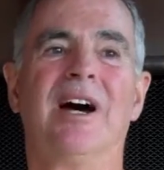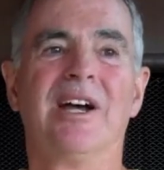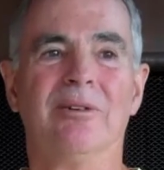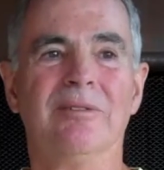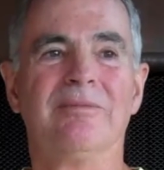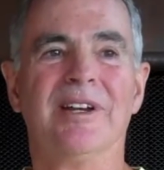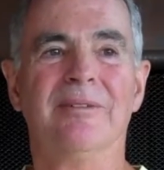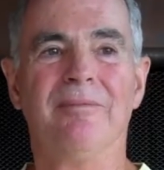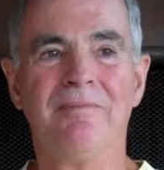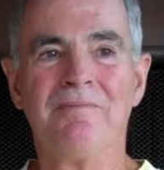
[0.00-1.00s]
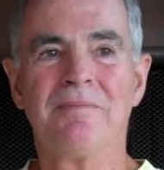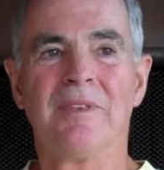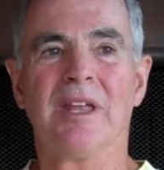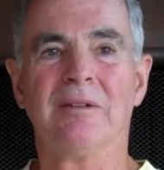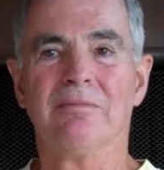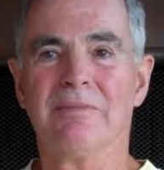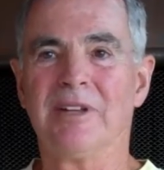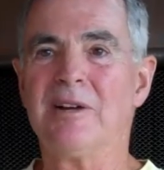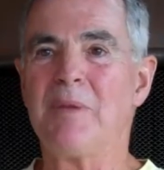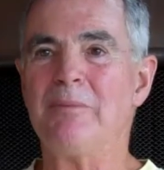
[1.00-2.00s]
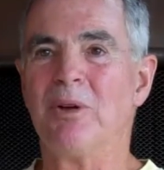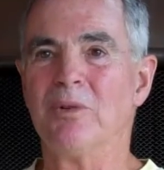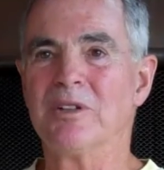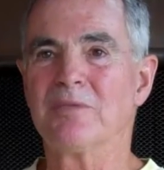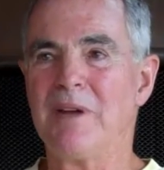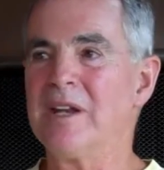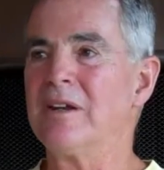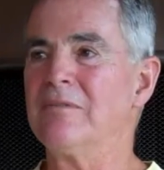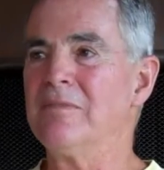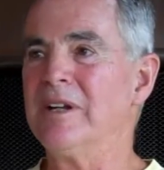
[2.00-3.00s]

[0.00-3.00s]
yeah, Iowa, yeah. And a lot of people would spend,